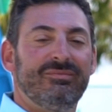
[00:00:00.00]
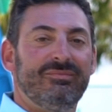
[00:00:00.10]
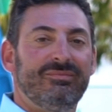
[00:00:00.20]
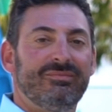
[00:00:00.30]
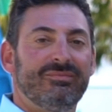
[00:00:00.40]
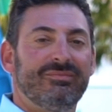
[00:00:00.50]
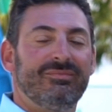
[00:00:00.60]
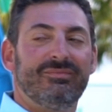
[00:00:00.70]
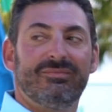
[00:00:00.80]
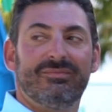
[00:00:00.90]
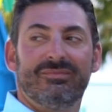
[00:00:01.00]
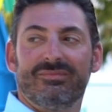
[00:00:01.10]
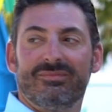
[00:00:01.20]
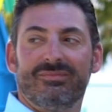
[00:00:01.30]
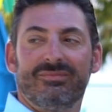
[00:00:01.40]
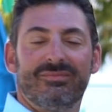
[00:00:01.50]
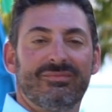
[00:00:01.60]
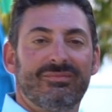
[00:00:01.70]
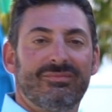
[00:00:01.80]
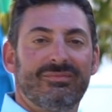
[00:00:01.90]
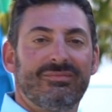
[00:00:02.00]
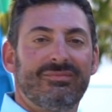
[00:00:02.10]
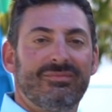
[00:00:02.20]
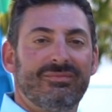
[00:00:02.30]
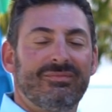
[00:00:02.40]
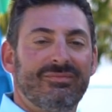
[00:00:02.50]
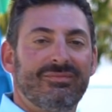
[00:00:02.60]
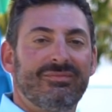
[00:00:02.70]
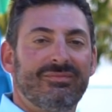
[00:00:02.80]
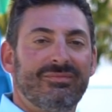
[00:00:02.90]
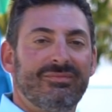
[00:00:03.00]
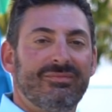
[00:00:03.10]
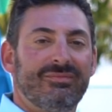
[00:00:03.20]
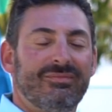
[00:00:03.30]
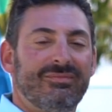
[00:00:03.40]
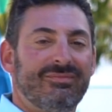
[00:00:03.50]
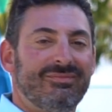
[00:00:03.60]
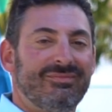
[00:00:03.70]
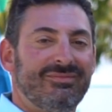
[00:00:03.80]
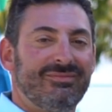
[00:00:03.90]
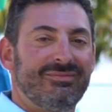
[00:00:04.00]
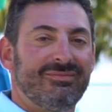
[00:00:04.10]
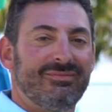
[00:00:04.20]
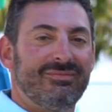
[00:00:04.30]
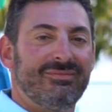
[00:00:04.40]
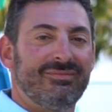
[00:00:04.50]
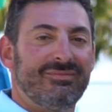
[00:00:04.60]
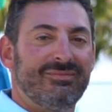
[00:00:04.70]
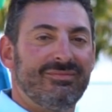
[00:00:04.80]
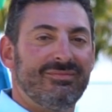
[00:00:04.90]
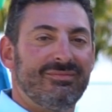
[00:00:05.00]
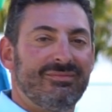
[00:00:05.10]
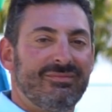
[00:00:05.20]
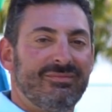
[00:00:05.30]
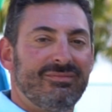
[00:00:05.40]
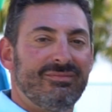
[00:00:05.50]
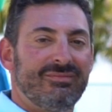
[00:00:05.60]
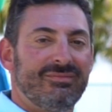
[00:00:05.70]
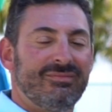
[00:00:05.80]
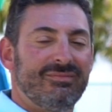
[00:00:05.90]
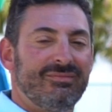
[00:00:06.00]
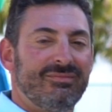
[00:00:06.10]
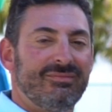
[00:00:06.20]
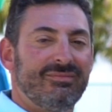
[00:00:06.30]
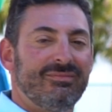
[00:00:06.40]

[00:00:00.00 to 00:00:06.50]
No words are spoken by the person on screen.